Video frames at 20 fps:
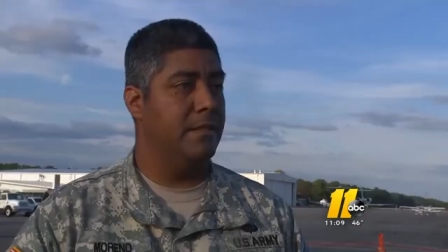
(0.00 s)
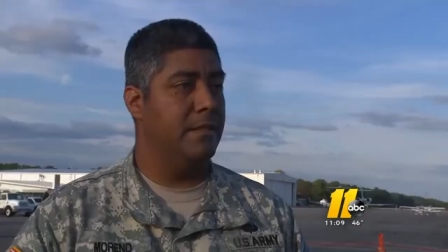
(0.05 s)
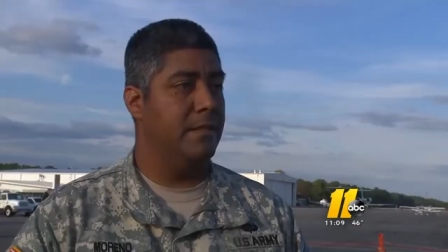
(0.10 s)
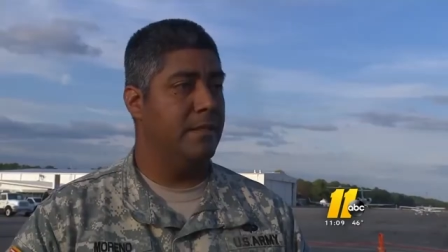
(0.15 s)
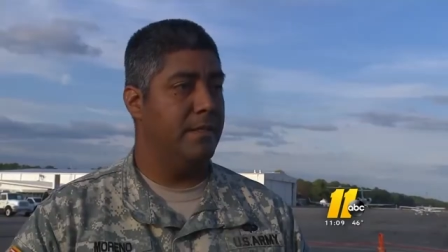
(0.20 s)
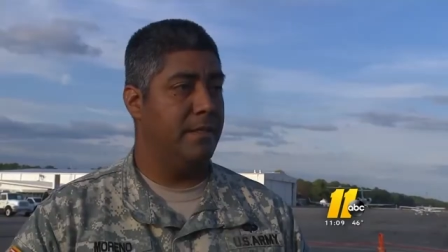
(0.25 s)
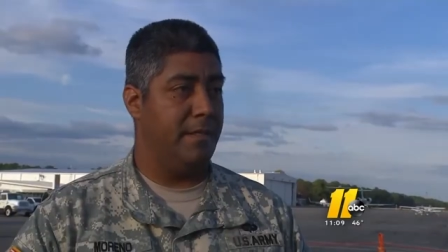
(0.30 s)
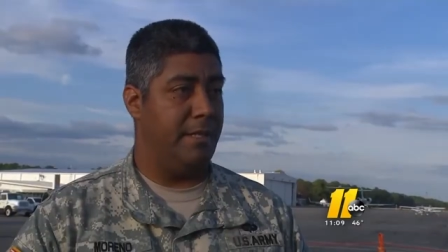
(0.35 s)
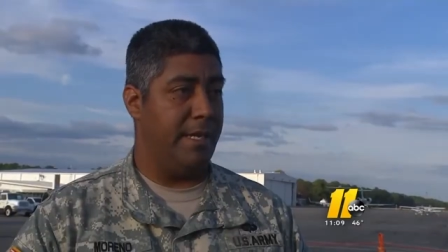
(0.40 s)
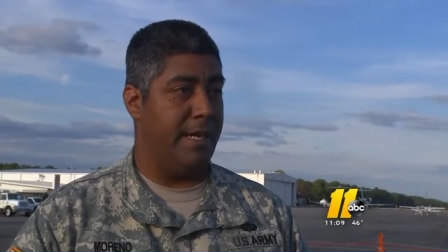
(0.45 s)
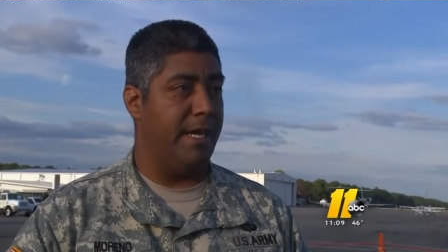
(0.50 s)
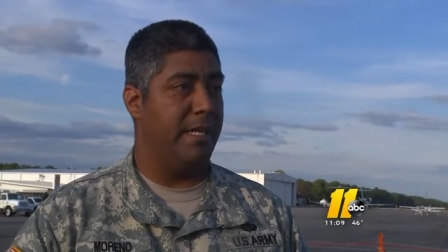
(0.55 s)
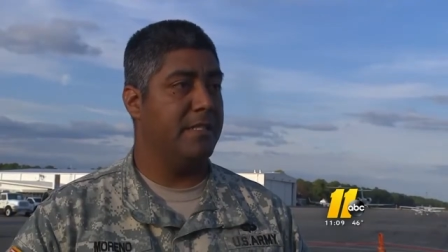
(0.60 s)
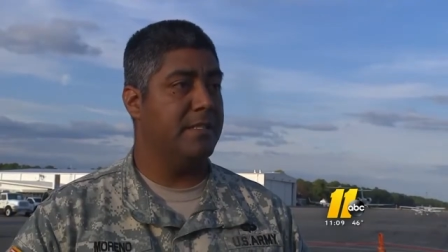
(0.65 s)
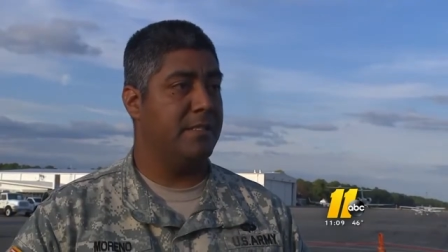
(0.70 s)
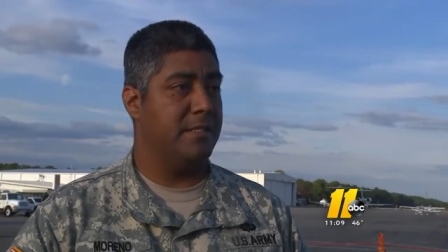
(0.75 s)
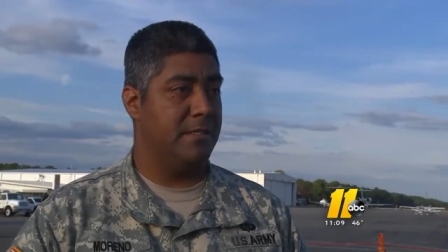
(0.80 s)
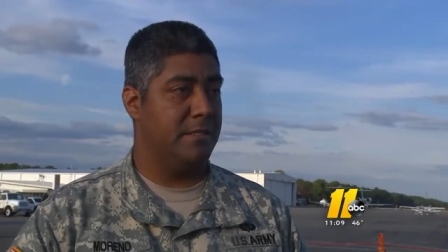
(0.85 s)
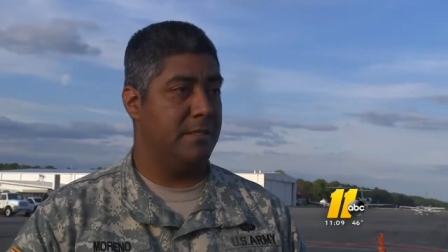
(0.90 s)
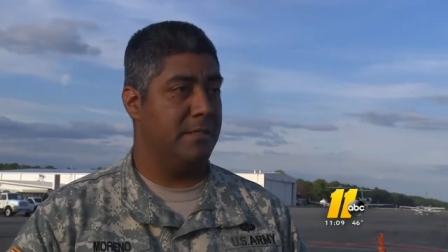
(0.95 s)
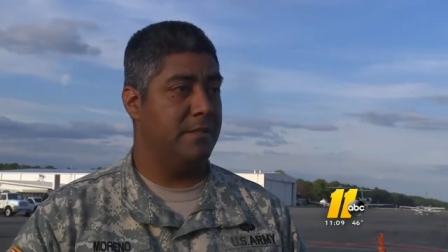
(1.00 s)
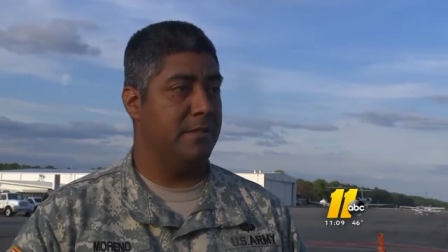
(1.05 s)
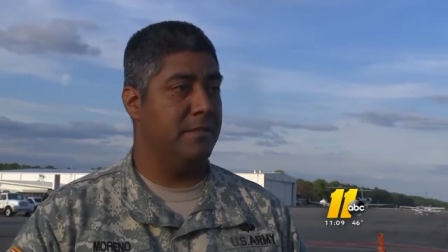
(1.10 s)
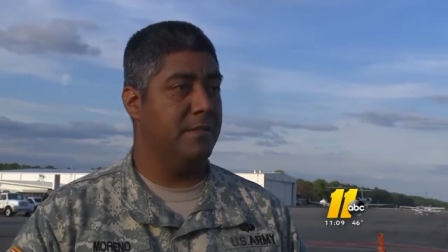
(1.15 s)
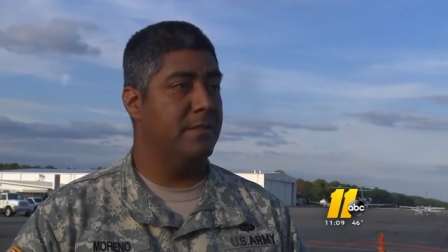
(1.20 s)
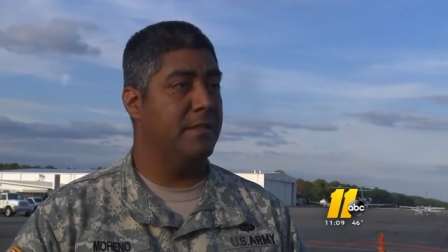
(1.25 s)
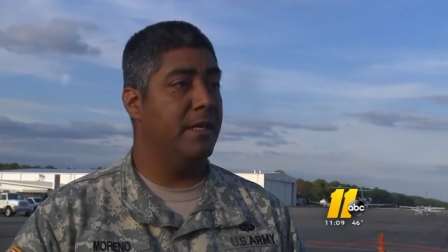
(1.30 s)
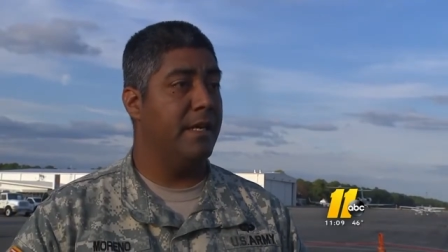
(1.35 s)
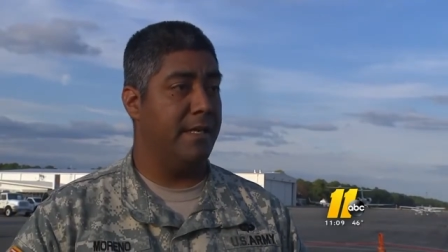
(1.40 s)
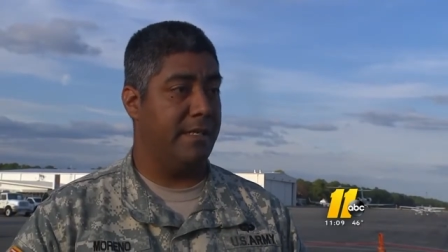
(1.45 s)
it a useful
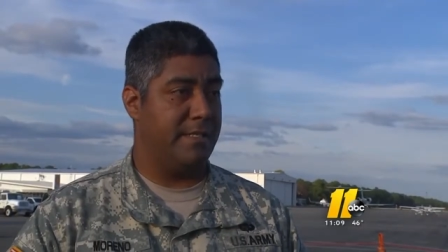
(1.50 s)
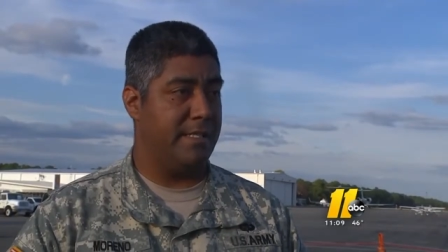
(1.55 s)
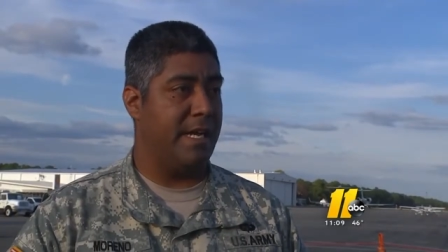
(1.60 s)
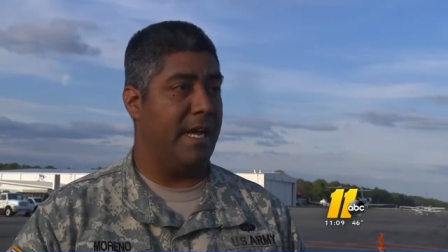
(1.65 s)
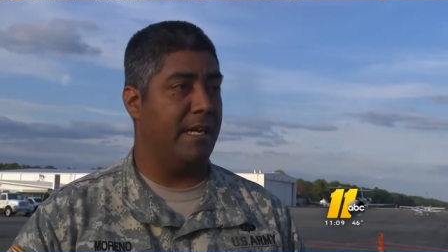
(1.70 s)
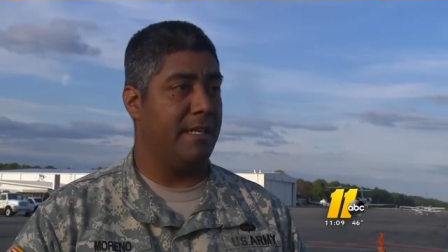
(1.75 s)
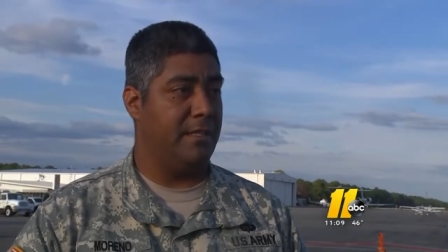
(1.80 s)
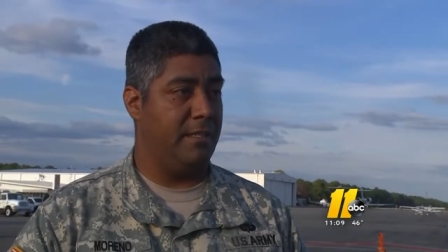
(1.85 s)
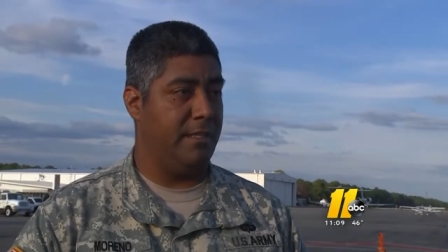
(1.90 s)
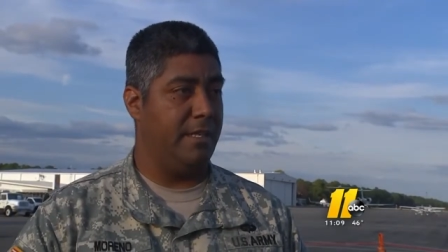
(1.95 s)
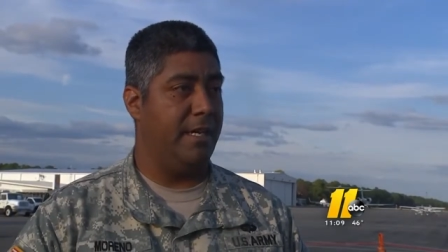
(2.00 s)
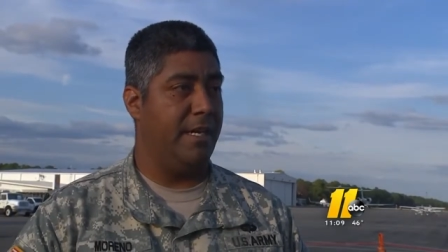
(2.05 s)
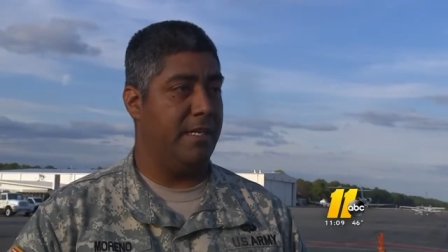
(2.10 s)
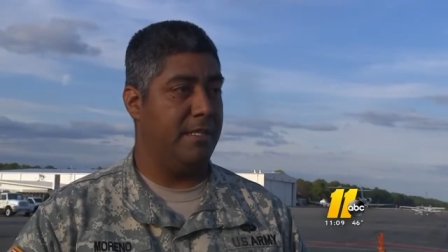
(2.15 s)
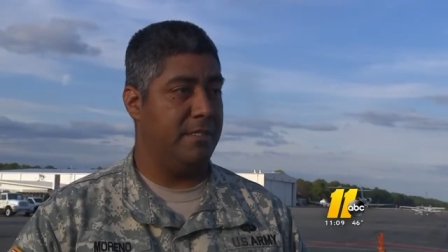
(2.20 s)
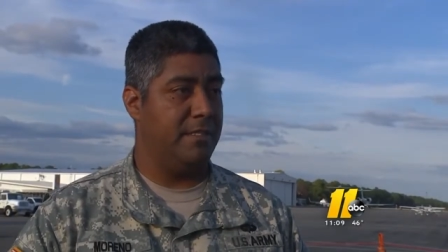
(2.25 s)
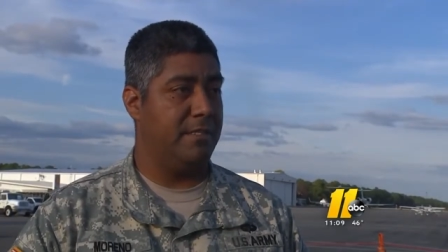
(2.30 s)
tool on this mission.